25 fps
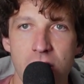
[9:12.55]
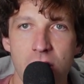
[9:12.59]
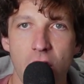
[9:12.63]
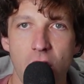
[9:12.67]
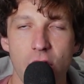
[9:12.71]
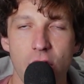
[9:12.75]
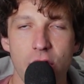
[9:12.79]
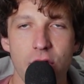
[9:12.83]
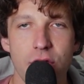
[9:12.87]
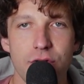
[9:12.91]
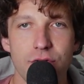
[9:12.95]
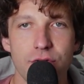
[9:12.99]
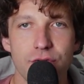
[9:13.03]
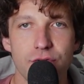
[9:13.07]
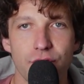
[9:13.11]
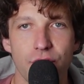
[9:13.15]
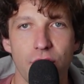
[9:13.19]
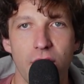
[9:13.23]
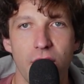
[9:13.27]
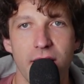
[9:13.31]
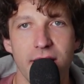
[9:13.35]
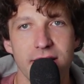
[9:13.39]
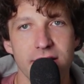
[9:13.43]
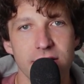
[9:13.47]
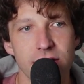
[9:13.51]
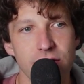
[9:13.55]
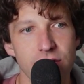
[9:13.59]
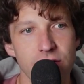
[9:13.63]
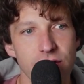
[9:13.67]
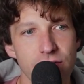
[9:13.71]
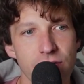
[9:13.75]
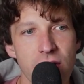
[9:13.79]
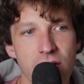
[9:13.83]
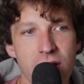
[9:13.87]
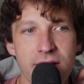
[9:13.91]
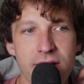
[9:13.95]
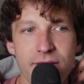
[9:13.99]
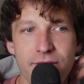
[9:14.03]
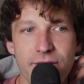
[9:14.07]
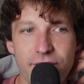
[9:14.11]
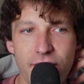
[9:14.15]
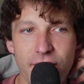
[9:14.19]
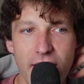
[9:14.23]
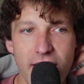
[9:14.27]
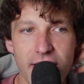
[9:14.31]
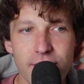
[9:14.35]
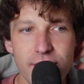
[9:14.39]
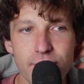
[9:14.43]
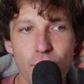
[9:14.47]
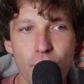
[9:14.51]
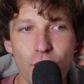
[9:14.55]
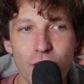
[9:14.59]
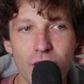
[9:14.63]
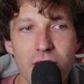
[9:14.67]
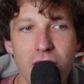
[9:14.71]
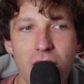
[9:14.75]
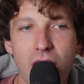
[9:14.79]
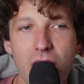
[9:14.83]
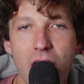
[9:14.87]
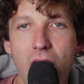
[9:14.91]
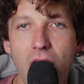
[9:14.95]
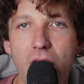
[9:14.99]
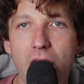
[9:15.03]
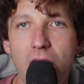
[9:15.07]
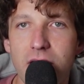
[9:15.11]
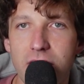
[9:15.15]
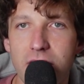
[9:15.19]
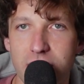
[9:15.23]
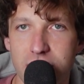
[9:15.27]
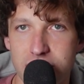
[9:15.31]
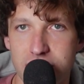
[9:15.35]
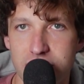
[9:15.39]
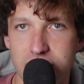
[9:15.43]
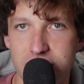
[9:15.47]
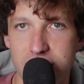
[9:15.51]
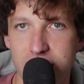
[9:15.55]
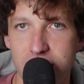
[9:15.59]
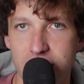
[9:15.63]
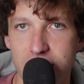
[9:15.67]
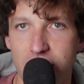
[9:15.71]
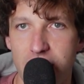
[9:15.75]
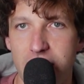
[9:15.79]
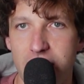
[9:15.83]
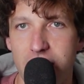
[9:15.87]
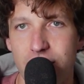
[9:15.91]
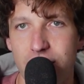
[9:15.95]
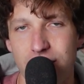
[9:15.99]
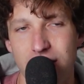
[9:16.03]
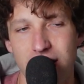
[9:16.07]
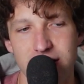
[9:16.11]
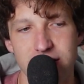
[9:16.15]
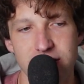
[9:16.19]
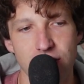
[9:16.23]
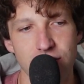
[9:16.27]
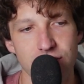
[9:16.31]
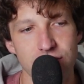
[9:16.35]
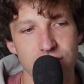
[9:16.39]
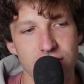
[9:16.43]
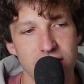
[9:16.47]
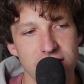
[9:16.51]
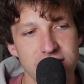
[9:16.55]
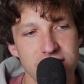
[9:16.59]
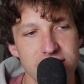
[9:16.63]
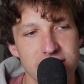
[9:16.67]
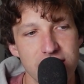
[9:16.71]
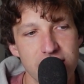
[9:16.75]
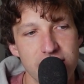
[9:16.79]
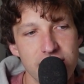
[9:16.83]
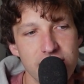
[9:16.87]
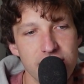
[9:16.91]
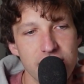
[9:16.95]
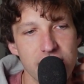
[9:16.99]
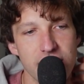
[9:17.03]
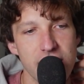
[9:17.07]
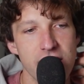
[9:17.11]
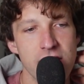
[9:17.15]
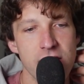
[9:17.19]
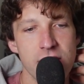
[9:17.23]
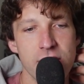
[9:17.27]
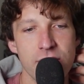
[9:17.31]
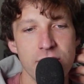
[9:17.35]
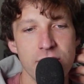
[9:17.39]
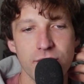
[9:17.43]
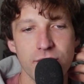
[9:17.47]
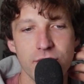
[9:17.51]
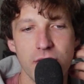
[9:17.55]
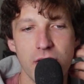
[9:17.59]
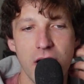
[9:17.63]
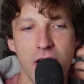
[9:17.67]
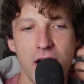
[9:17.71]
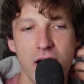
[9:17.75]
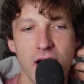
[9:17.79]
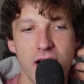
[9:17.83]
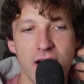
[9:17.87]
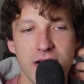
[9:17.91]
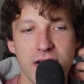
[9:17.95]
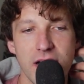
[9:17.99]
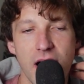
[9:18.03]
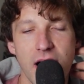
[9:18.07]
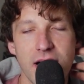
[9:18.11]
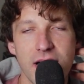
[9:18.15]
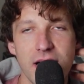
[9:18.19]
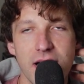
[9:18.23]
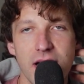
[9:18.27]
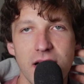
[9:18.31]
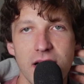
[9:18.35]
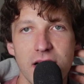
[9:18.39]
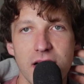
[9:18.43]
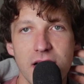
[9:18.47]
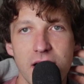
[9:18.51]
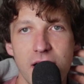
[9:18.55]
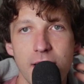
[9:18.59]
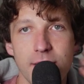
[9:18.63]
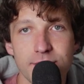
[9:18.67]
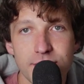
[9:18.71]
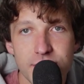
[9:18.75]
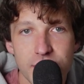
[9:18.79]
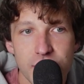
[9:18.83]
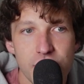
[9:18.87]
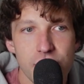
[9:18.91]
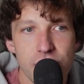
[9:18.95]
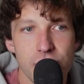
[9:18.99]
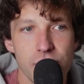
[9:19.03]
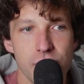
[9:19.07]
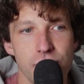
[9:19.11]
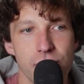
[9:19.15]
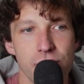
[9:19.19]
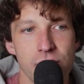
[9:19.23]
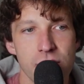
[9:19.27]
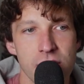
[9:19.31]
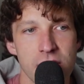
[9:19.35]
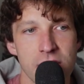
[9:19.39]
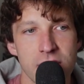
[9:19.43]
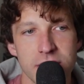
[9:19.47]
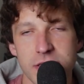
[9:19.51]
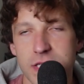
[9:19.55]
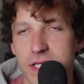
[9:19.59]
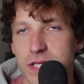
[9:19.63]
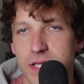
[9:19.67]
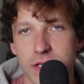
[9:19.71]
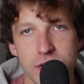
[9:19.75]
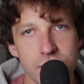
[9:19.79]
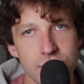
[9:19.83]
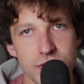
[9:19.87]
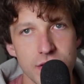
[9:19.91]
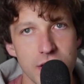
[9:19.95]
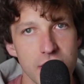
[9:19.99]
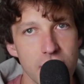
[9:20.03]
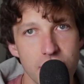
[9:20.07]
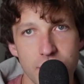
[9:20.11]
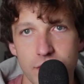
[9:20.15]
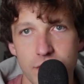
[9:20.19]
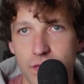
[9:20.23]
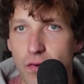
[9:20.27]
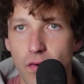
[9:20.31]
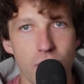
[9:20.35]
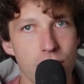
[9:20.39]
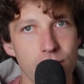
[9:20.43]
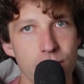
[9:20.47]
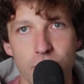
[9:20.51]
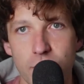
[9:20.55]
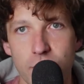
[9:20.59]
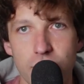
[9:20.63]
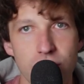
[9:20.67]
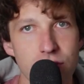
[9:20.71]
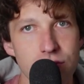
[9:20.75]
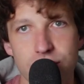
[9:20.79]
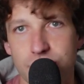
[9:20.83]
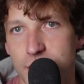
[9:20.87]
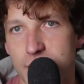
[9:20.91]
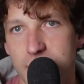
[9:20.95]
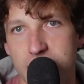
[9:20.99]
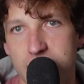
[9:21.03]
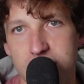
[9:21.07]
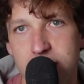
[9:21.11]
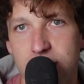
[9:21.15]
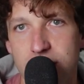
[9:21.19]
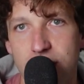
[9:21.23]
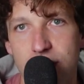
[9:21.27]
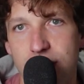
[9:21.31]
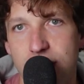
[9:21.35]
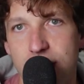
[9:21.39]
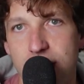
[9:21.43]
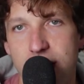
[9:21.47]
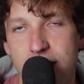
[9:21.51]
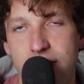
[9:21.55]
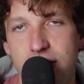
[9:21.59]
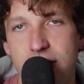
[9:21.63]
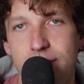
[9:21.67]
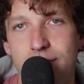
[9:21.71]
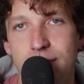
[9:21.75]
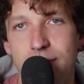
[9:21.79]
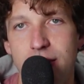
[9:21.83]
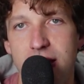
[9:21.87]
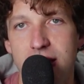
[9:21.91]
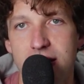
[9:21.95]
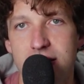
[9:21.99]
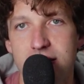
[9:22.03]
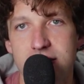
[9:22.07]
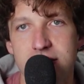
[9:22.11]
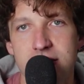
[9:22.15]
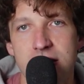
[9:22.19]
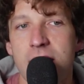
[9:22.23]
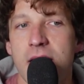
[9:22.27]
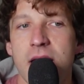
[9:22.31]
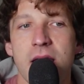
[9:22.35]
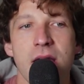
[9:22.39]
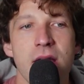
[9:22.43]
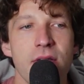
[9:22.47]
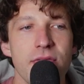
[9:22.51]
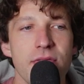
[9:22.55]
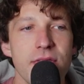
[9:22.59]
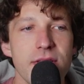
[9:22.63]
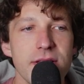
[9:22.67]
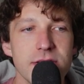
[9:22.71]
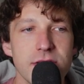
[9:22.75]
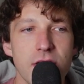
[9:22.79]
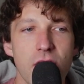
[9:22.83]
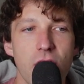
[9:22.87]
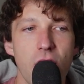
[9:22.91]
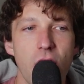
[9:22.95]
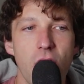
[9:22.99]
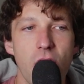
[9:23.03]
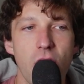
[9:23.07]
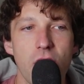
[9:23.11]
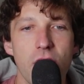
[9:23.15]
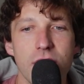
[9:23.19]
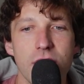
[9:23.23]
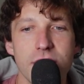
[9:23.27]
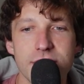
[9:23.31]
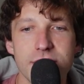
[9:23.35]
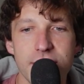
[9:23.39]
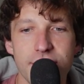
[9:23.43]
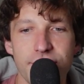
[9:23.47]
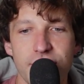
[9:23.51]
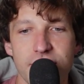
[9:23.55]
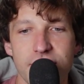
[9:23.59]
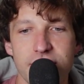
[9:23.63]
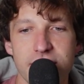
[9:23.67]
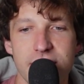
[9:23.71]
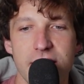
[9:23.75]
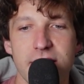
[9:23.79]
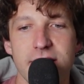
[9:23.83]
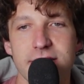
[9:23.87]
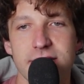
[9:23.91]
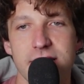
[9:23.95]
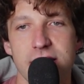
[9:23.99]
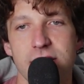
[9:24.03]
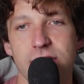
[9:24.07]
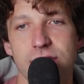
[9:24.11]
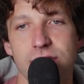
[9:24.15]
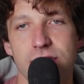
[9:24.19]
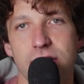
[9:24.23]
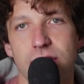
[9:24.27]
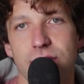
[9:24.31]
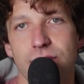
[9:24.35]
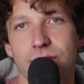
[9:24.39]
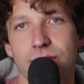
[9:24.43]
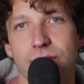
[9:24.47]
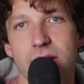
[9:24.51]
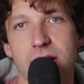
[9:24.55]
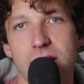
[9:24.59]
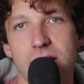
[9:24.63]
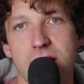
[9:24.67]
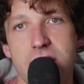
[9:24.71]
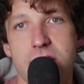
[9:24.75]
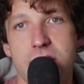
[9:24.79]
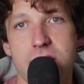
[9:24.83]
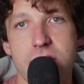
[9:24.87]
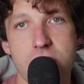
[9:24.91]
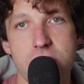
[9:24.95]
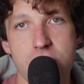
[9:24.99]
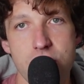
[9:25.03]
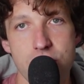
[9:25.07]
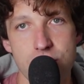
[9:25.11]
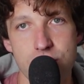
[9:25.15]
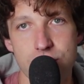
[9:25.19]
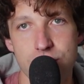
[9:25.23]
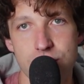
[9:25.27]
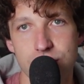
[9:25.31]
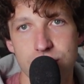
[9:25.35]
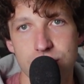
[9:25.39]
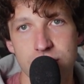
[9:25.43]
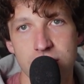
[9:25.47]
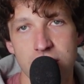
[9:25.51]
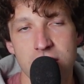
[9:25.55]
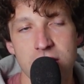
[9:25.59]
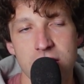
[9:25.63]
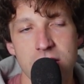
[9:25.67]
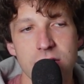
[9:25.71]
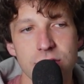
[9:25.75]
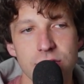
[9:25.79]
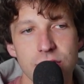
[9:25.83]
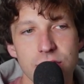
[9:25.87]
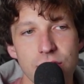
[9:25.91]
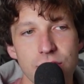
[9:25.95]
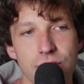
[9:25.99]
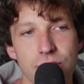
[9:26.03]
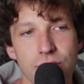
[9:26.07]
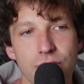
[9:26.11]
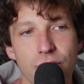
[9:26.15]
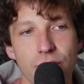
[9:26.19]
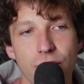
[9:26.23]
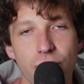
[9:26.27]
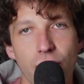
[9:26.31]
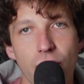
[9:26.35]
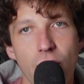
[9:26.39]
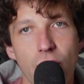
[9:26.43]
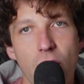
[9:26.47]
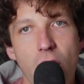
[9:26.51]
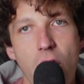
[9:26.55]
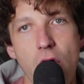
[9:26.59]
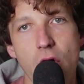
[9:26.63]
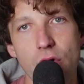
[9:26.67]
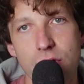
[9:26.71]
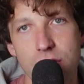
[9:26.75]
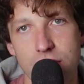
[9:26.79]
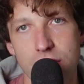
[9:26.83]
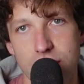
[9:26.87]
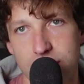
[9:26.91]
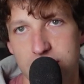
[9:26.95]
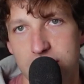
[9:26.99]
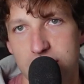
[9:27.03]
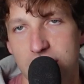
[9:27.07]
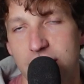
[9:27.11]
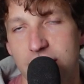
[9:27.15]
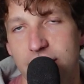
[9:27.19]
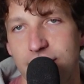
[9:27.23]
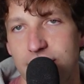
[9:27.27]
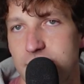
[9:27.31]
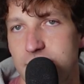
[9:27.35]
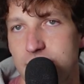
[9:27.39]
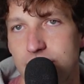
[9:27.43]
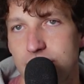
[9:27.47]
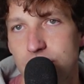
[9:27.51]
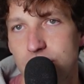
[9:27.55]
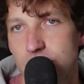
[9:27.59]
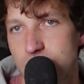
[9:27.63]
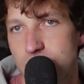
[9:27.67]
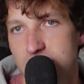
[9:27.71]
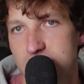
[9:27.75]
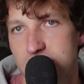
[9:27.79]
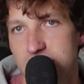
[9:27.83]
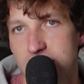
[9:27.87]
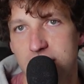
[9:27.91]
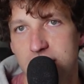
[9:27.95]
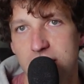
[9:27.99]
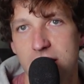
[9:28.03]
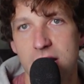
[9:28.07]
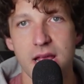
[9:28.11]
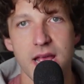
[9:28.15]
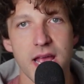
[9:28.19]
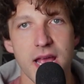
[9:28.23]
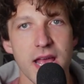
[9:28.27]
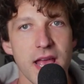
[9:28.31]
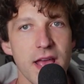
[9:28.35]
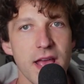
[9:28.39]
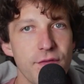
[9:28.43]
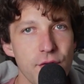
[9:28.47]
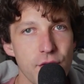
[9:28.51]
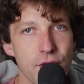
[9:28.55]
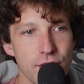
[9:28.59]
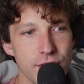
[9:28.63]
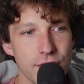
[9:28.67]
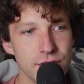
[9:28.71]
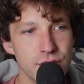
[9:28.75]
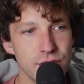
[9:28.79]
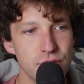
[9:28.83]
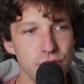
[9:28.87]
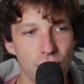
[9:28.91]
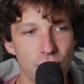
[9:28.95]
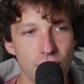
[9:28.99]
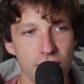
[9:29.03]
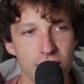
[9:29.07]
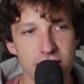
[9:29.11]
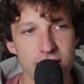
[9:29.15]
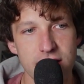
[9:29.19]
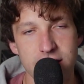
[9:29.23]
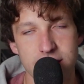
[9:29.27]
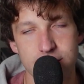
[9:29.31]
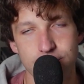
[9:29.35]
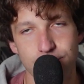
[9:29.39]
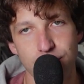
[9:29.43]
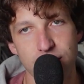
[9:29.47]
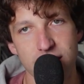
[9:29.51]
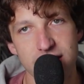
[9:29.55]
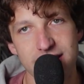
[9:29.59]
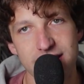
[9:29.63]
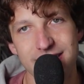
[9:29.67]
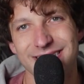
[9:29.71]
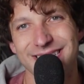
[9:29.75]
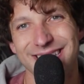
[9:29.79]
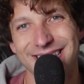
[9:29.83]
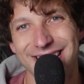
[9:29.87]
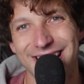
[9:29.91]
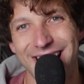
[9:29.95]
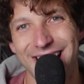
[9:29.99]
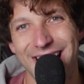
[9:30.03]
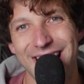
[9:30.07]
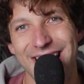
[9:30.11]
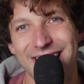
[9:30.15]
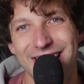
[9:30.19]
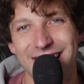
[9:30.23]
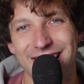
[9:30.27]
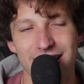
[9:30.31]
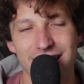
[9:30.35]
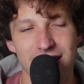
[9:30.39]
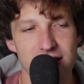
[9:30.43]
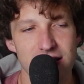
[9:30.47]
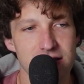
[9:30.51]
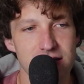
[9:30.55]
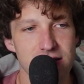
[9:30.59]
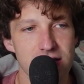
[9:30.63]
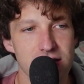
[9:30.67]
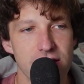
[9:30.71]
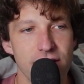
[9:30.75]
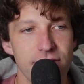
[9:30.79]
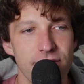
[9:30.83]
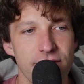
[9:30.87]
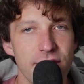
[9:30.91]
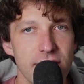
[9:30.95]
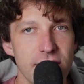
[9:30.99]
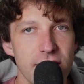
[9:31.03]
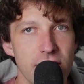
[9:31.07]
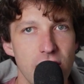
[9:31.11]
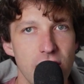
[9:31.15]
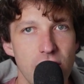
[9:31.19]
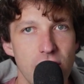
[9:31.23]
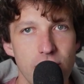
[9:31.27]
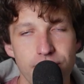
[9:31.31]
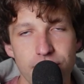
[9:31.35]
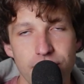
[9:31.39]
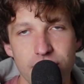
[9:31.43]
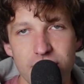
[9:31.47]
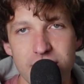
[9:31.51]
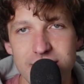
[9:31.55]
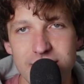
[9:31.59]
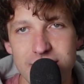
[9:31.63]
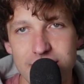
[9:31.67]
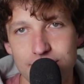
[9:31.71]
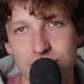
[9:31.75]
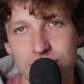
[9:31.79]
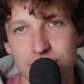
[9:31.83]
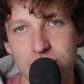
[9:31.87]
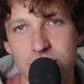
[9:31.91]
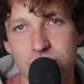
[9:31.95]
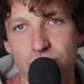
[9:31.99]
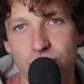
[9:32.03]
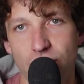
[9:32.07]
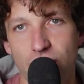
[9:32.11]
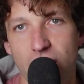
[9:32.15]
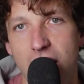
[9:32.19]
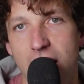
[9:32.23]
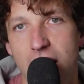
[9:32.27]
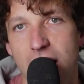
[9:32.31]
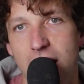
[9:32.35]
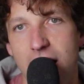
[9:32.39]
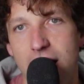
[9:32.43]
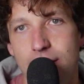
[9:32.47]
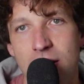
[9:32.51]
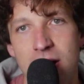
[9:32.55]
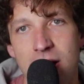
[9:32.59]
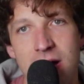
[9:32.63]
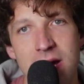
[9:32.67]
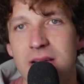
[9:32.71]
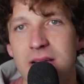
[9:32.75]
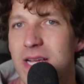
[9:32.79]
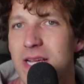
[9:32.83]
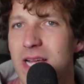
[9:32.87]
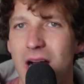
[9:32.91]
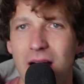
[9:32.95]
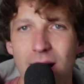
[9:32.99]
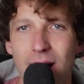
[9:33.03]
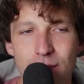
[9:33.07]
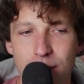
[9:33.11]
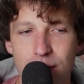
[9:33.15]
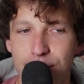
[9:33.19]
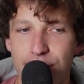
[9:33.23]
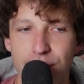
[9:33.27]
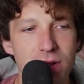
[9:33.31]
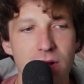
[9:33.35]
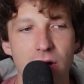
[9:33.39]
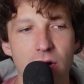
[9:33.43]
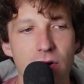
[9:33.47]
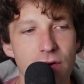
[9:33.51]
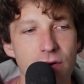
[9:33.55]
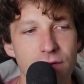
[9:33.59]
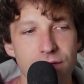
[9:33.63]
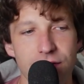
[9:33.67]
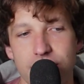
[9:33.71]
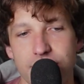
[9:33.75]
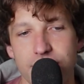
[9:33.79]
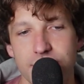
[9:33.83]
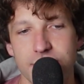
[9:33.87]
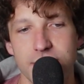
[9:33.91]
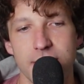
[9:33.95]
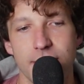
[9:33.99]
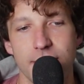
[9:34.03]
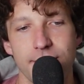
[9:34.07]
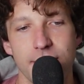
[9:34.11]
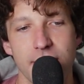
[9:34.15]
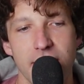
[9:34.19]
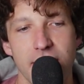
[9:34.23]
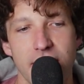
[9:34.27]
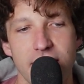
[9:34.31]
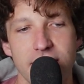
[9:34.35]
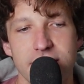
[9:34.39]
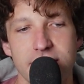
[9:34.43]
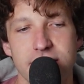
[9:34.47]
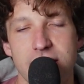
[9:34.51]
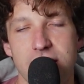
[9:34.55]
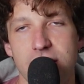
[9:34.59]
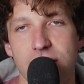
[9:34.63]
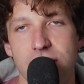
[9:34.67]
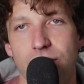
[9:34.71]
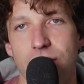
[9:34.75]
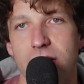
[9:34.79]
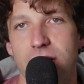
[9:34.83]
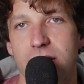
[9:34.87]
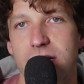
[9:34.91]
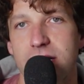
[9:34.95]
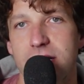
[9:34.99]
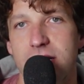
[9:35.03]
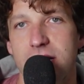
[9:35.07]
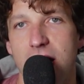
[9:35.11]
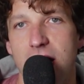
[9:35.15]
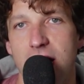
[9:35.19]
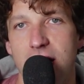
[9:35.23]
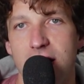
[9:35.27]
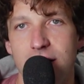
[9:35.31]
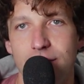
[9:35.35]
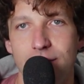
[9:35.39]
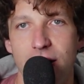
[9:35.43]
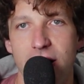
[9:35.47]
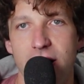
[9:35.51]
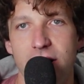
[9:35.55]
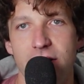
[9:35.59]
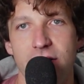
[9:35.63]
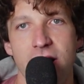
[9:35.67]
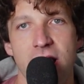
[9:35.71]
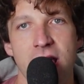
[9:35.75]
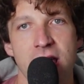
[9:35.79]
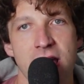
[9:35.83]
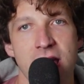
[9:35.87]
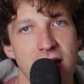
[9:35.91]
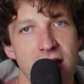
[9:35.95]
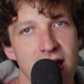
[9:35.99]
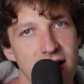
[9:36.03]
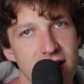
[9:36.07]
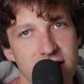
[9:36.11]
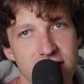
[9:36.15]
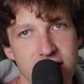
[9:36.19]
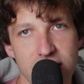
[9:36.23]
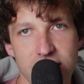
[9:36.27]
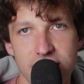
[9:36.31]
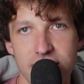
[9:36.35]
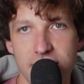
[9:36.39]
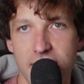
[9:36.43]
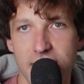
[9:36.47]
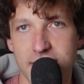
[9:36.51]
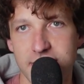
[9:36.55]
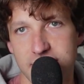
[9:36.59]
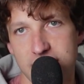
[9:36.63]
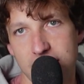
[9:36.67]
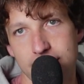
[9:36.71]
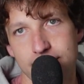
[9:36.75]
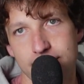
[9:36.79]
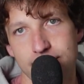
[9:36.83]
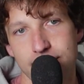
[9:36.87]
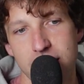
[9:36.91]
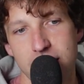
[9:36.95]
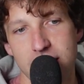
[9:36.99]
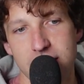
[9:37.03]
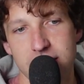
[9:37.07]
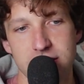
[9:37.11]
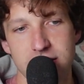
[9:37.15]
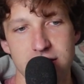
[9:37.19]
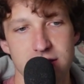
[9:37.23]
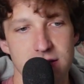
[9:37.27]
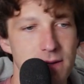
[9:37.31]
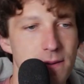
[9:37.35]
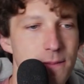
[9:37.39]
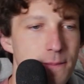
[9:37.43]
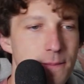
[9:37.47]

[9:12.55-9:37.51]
Are you trying to find more colors to your ear that don't necessarily come to you just using your normal traditional theory means? These are all different things that you can really use to grow yourself as a musician. If you enjoyed this, please like the video, please subscribe, comment below if there was something else that you wanted to talk about, and until next time, peace.